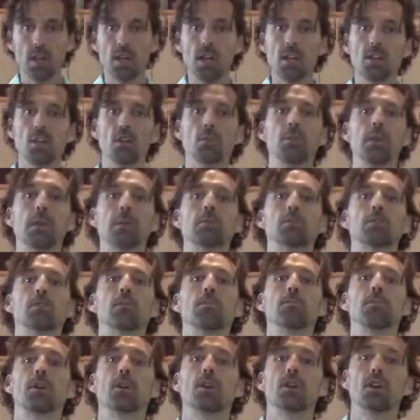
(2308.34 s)
you'll be able to
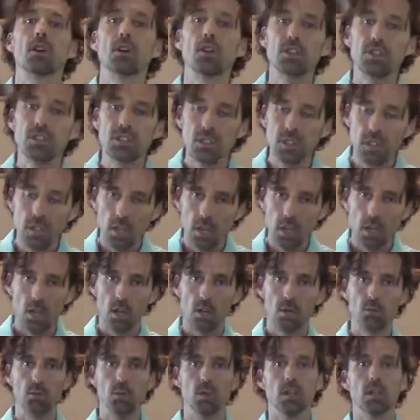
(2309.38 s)
purge,
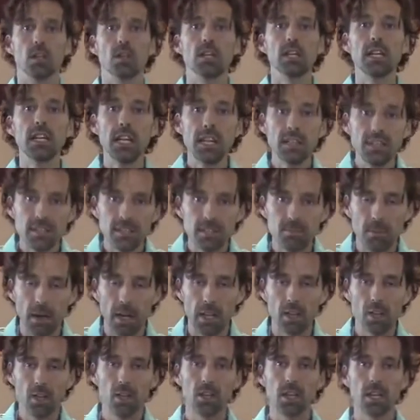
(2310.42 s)
release by
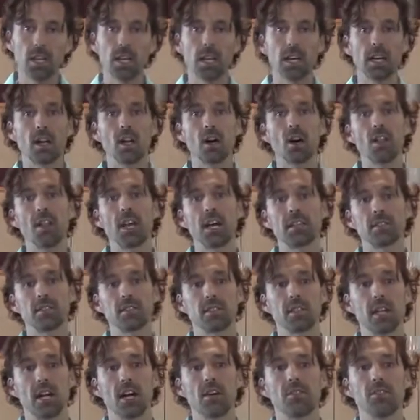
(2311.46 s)
looking at all that
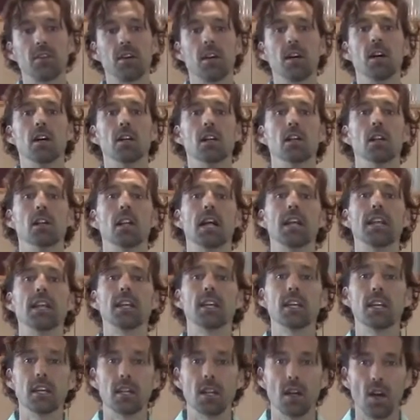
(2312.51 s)
stuff, letting
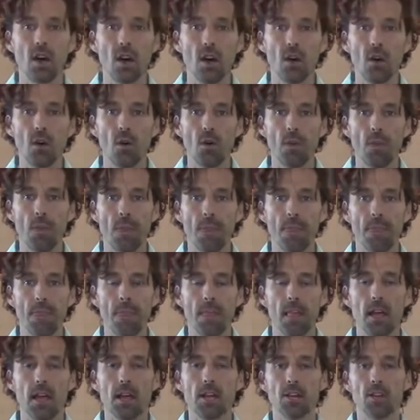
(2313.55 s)
it go.
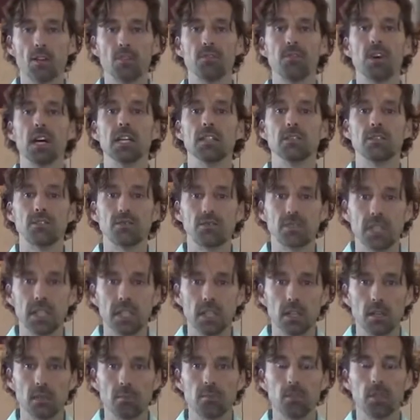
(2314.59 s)
You'll find
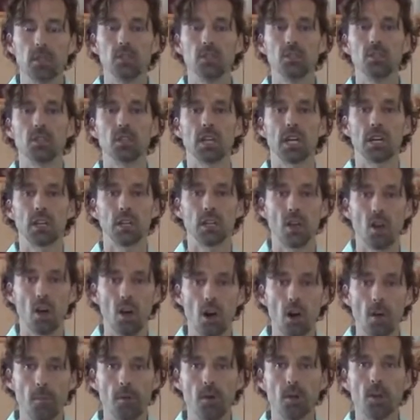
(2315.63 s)
freedom, you'll get
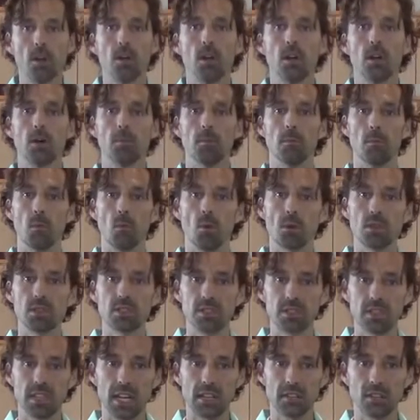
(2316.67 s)
calmer, more
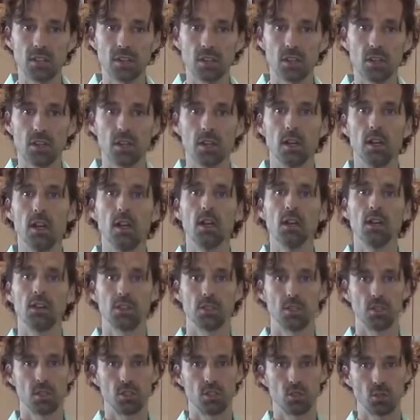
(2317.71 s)
centered.
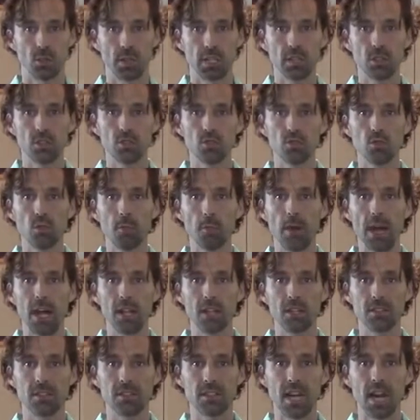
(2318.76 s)
Your adrenals will
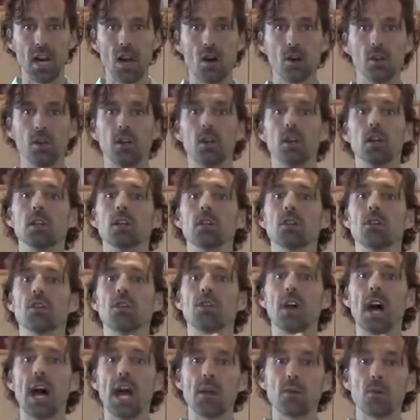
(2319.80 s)
balance out, your
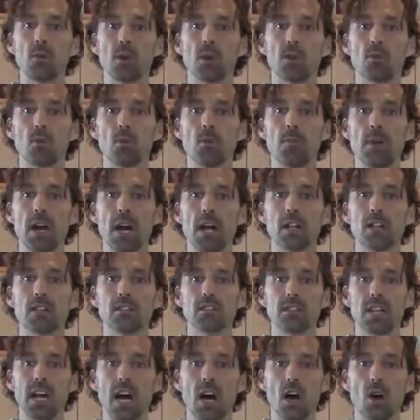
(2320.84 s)
thyroid will
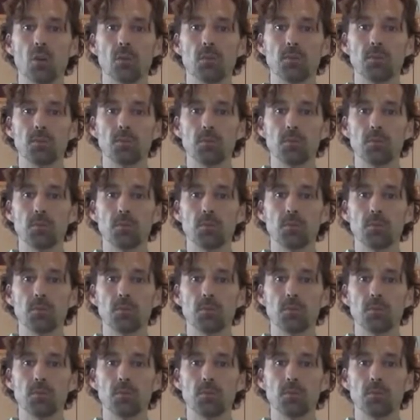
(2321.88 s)
balance out.